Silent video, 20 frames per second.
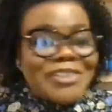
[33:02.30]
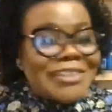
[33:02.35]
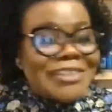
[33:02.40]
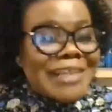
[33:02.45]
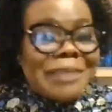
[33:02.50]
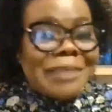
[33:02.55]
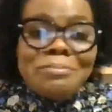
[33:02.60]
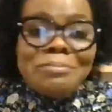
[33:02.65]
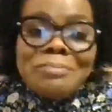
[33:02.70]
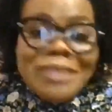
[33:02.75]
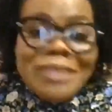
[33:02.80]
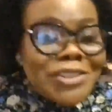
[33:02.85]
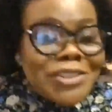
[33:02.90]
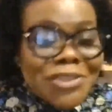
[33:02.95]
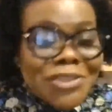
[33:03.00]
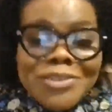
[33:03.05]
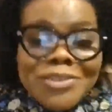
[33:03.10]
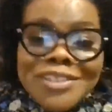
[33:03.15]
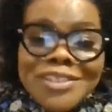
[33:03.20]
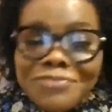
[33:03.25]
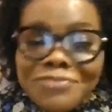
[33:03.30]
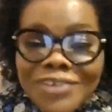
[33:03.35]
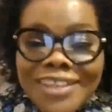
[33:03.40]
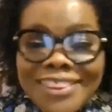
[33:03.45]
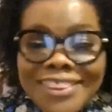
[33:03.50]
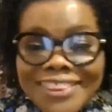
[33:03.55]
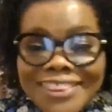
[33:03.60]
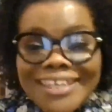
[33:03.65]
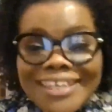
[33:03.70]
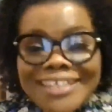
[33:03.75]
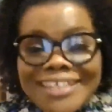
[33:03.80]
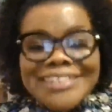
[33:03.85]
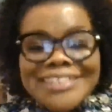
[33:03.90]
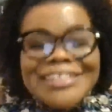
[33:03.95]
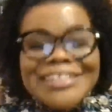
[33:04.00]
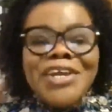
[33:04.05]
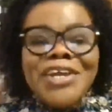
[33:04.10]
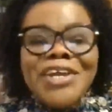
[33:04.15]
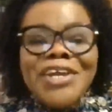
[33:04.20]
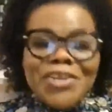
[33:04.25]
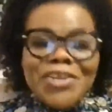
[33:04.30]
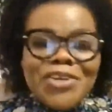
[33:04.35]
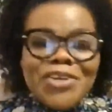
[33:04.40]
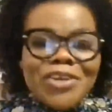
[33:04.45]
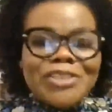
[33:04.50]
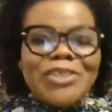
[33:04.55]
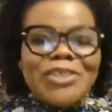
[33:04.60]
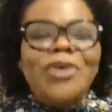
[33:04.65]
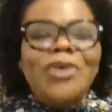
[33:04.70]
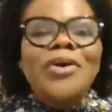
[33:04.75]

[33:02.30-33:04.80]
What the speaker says: can mean 2 different things. You know, so